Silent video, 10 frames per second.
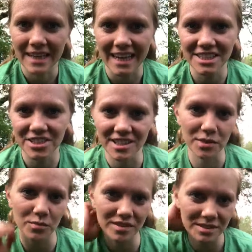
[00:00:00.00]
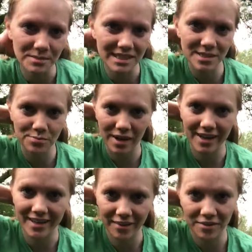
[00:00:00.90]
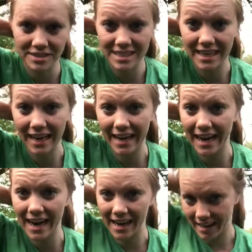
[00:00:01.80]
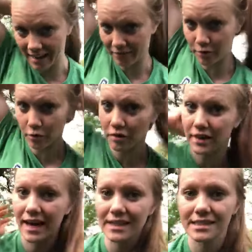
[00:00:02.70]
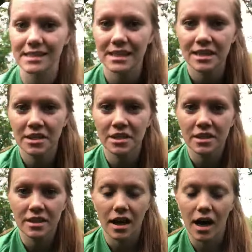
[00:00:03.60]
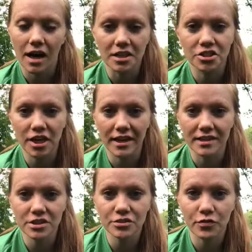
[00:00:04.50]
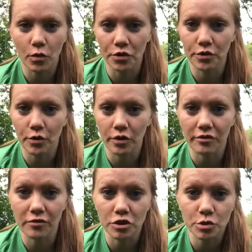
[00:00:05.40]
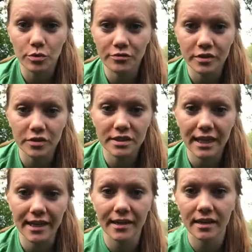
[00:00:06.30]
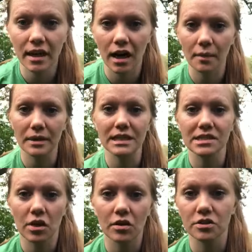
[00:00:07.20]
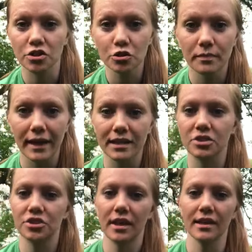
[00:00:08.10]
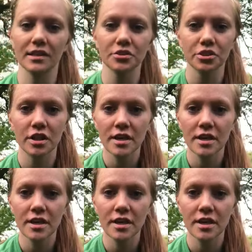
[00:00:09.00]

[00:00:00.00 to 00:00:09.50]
Hey Chandler Woods, Mrs. Ryke here. Today I have your next uh, challenge for your virtual field day. Um, it is called the Shoe Balance Challenge.